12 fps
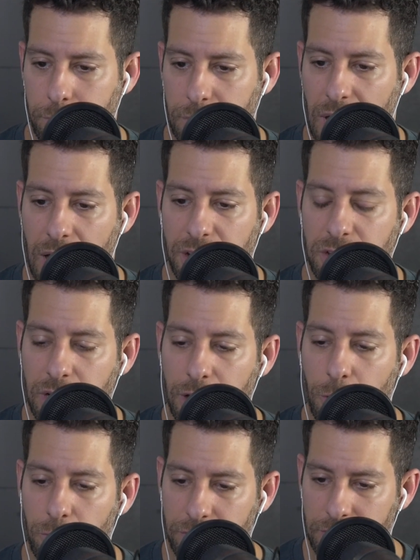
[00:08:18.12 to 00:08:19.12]
how do you
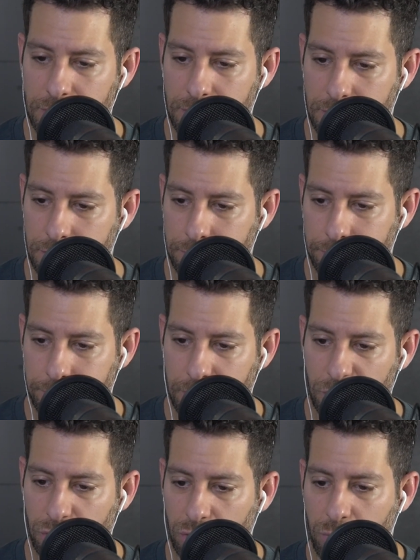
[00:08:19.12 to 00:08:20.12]
get over this?
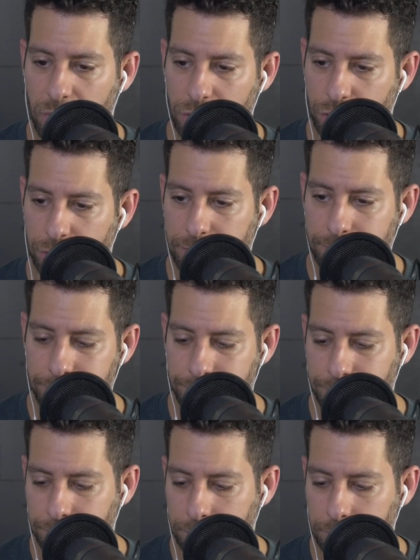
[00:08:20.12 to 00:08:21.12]
Is your question
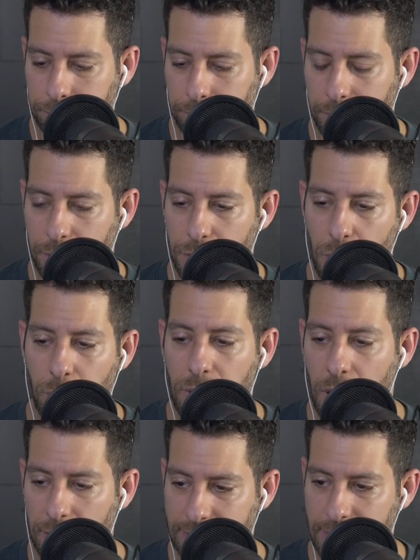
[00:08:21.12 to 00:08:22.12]
no
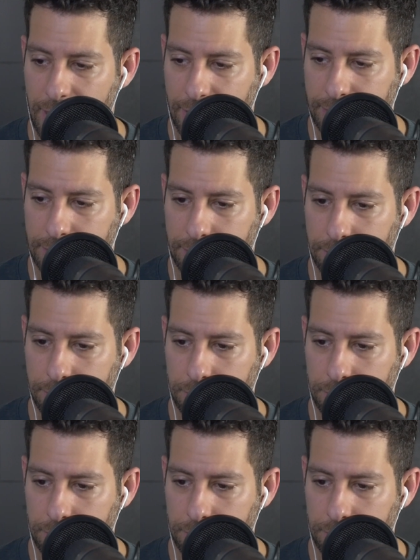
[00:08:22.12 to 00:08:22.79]
contact?